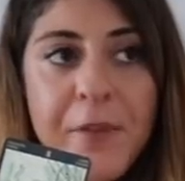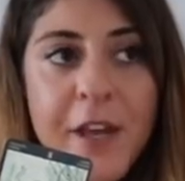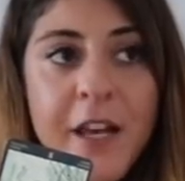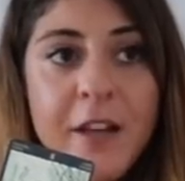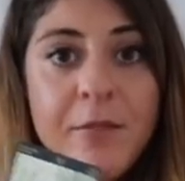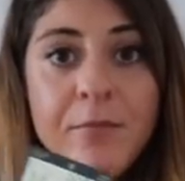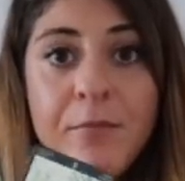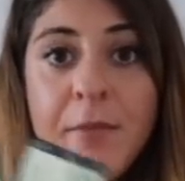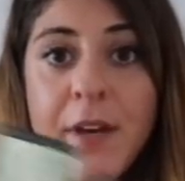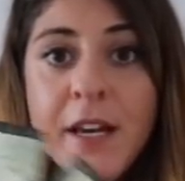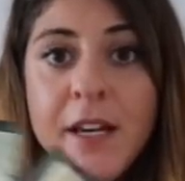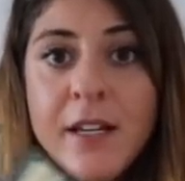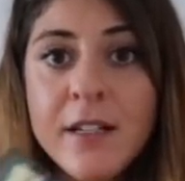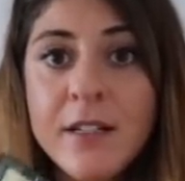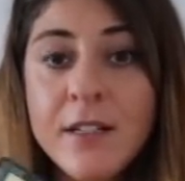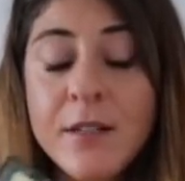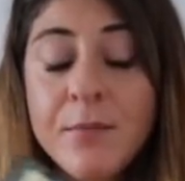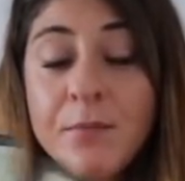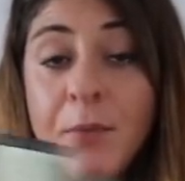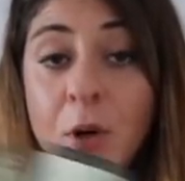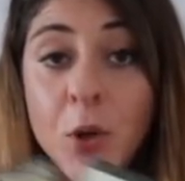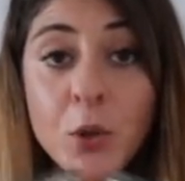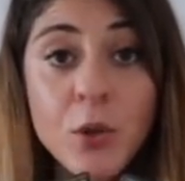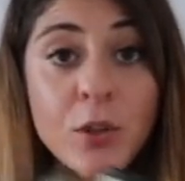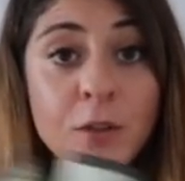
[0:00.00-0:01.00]
it makes
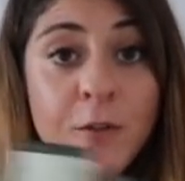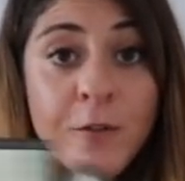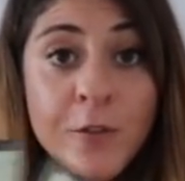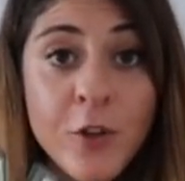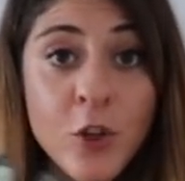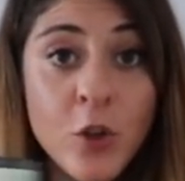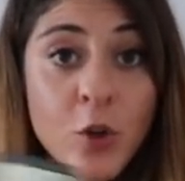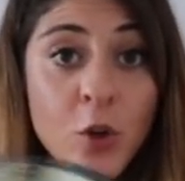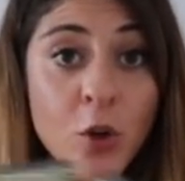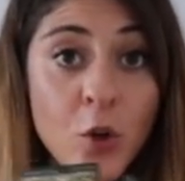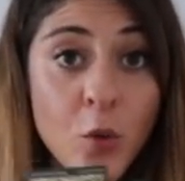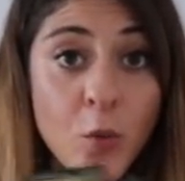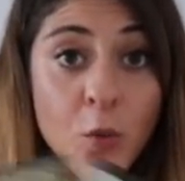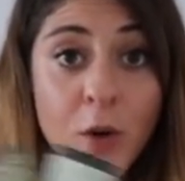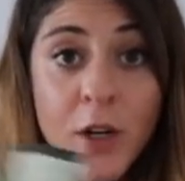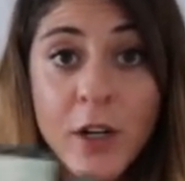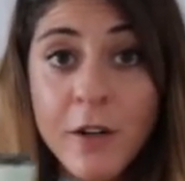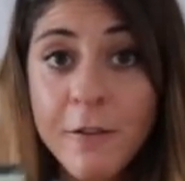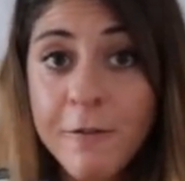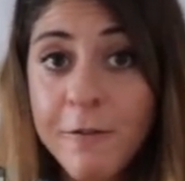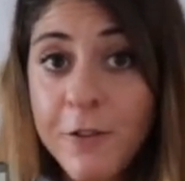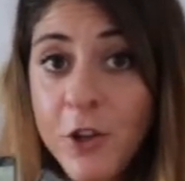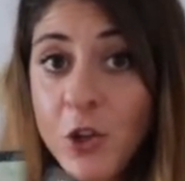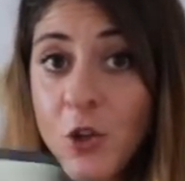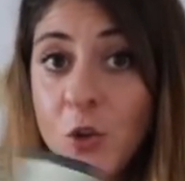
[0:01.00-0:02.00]
both of you or one
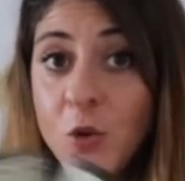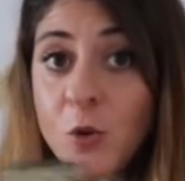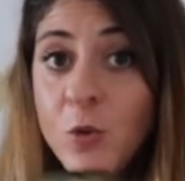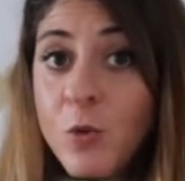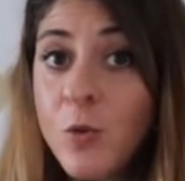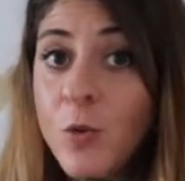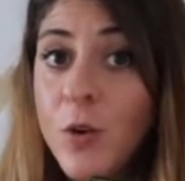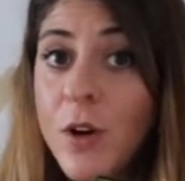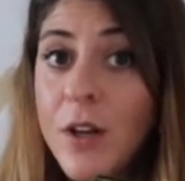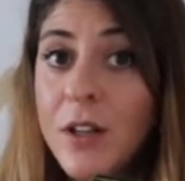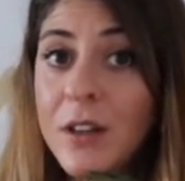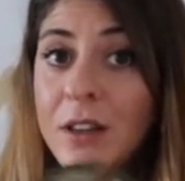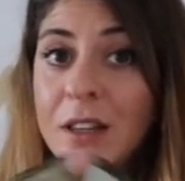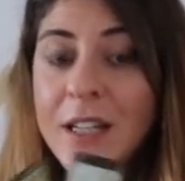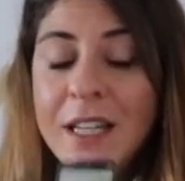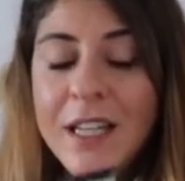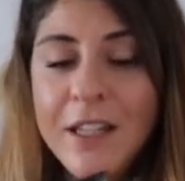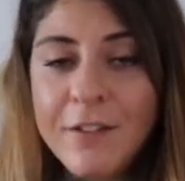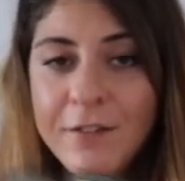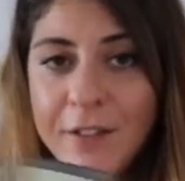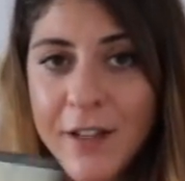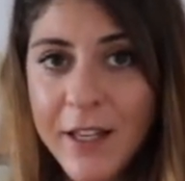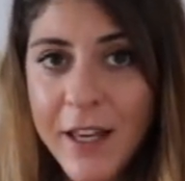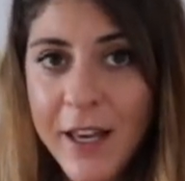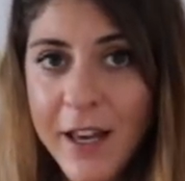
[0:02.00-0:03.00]
of you
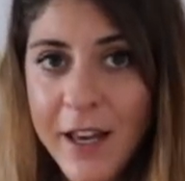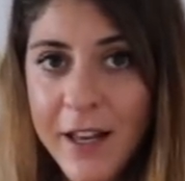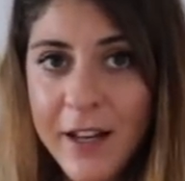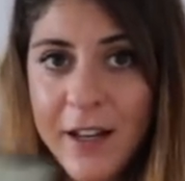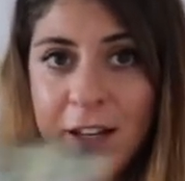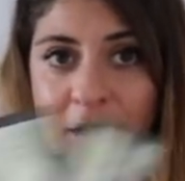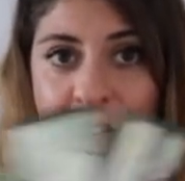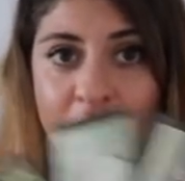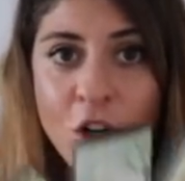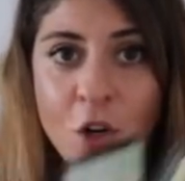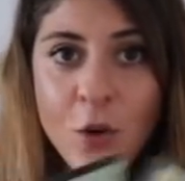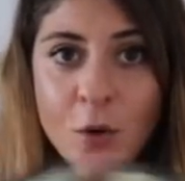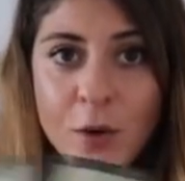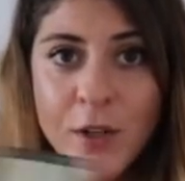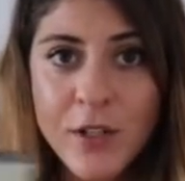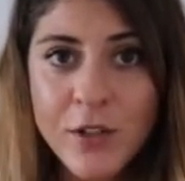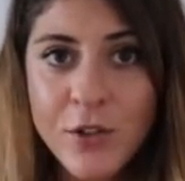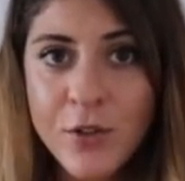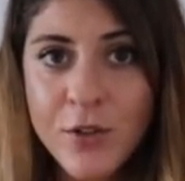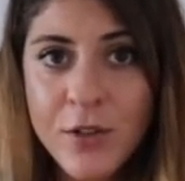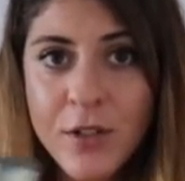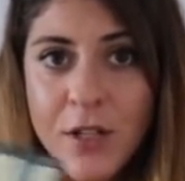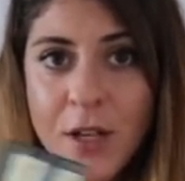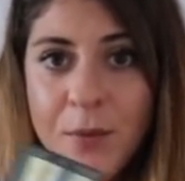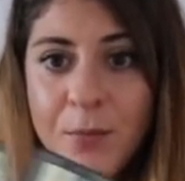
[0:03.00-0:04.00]
leave again and go
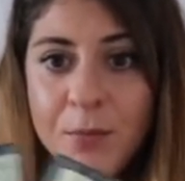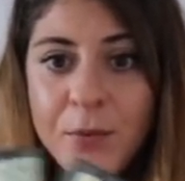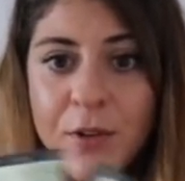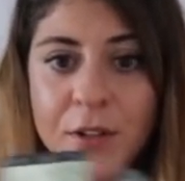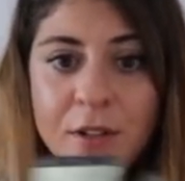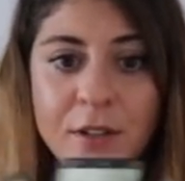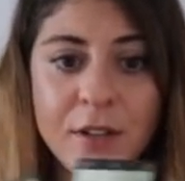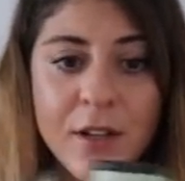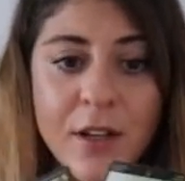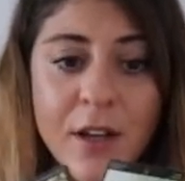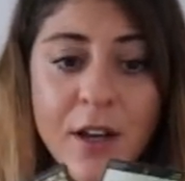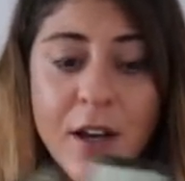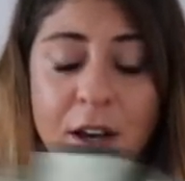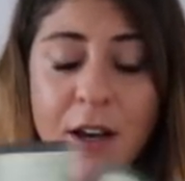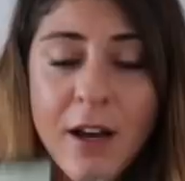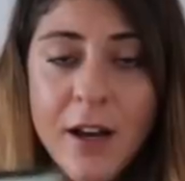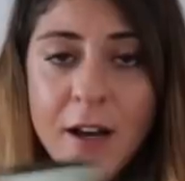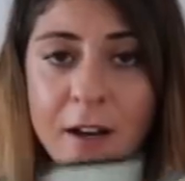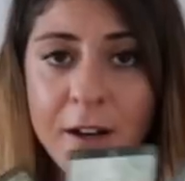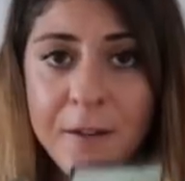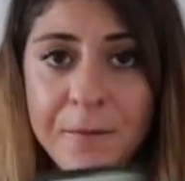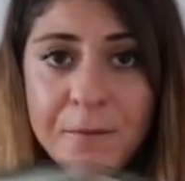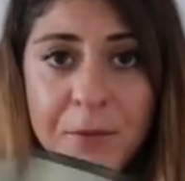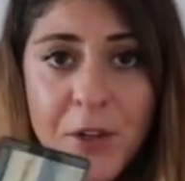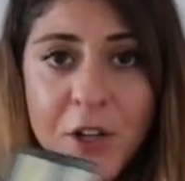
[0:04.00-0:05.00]
into separate
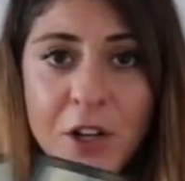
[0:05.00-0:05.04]
uh,